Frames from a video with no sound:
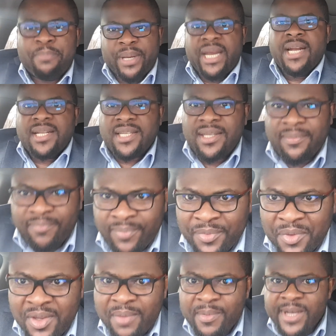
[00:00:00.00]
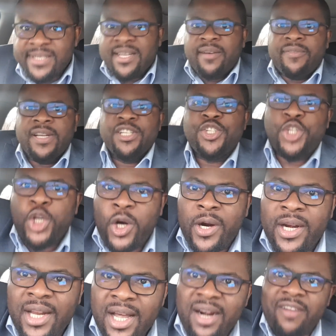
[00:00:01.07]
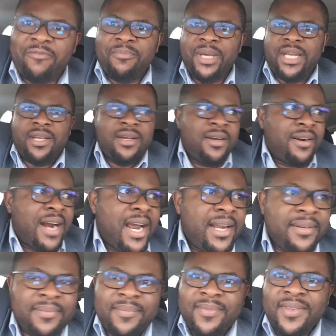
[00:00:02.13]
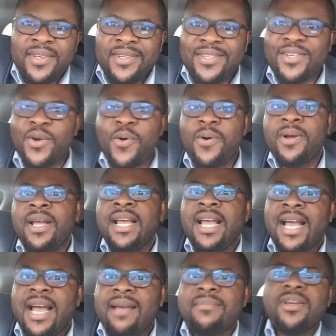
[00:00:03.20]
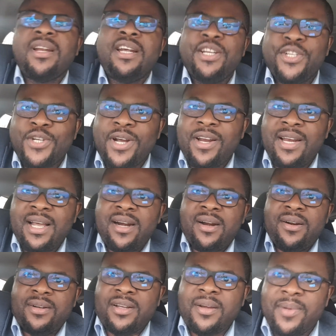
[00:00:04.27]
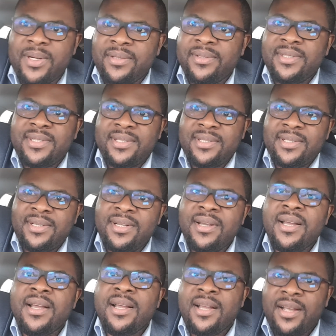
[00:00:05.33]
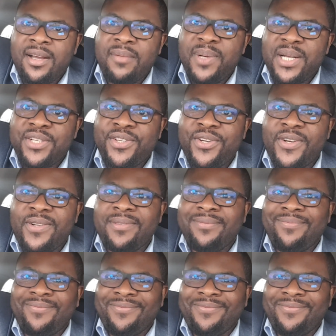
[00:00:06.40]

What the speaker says: beat, you must have enjoyed a lot of me, all right? So I'm going to enjoy you later on. Come on. God bless you all.